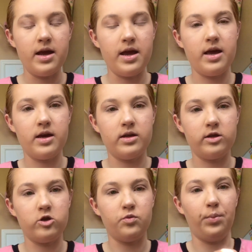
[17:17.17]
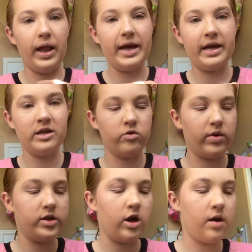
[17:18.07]
and it's just black and it's a
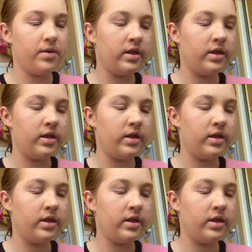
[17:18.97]
red top.